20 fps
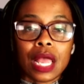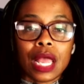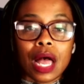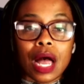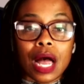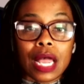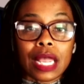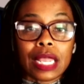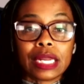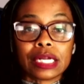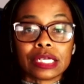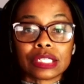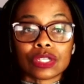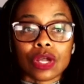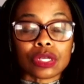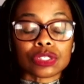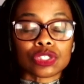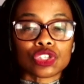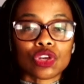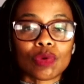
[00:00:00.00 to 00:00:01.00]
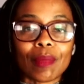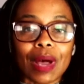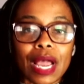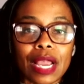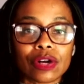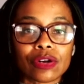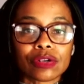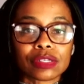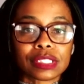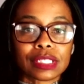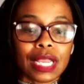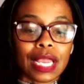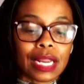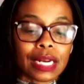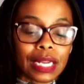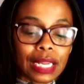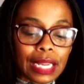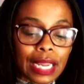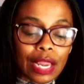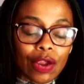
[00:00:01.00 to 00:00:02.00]
Uh, it is also my
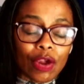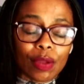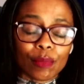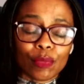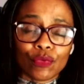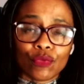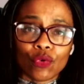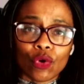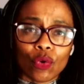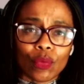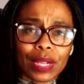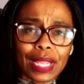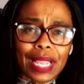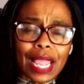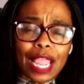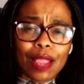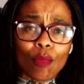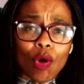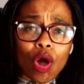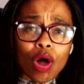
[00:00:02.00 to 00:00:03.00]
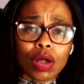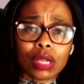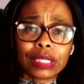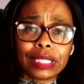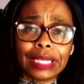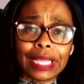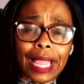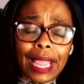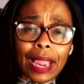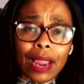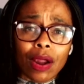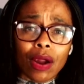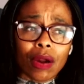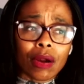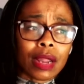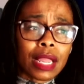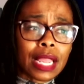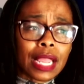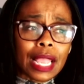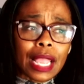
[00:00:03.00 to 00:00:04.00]
understanding, hearing before we came on the air,
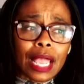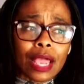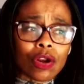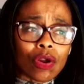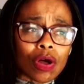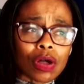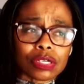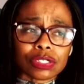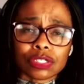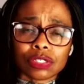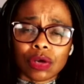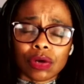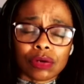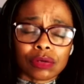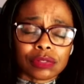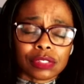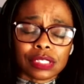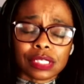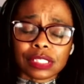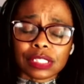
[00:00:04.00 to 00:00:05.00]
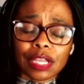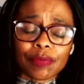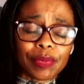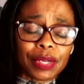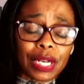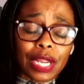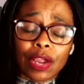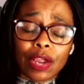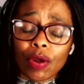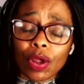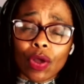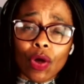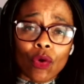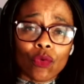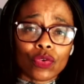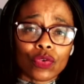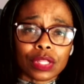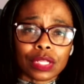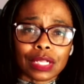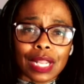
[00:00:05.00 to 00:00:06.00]
and also since I've been hearing
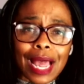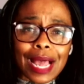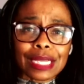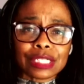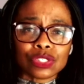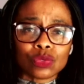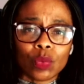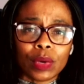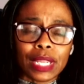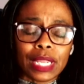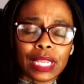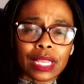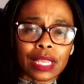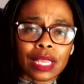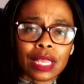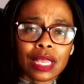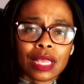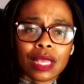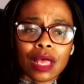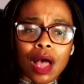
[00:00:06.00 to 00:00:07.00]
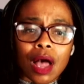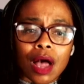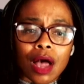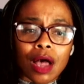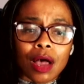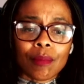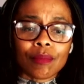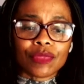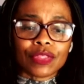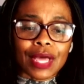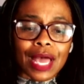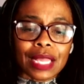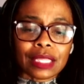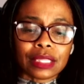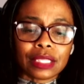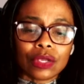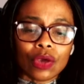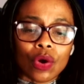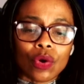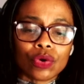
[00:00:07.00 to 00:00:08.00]
over the last week, um, that
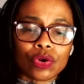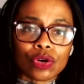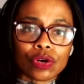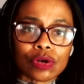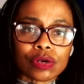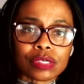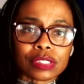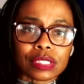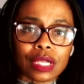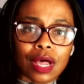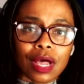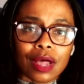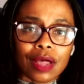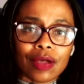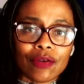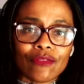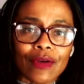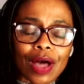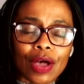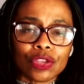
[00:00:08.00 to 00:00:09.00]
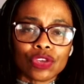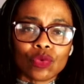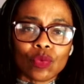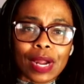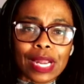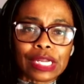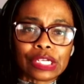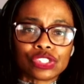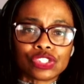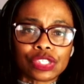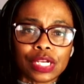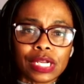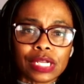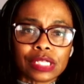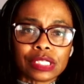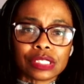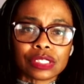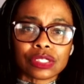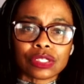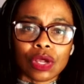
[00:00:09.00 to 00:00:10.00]
the owner's uh,
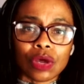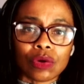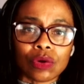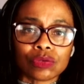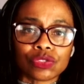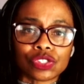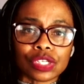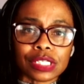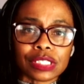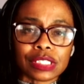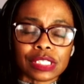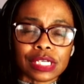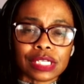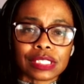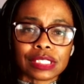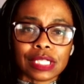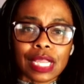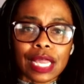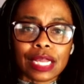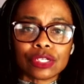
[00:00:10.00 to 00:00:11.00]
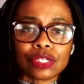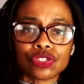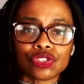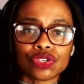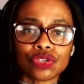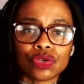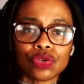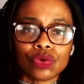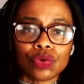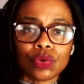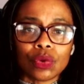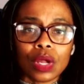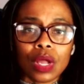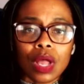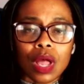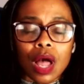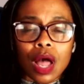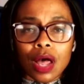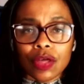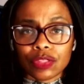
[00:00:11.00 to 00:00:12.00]
evaluations don't just extend to
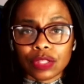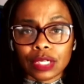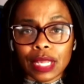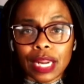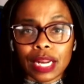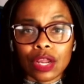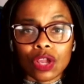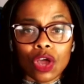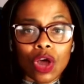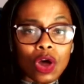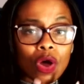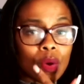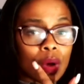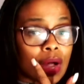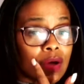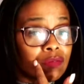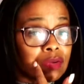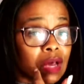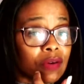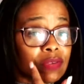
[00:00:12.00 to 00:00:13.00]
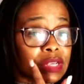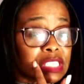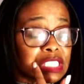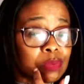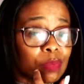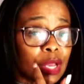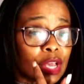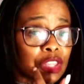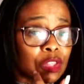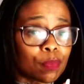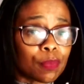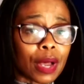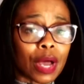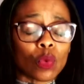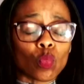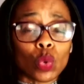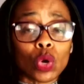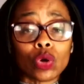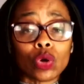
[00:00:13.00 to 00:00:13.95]
uh, the letting go of Lovie Smith, but will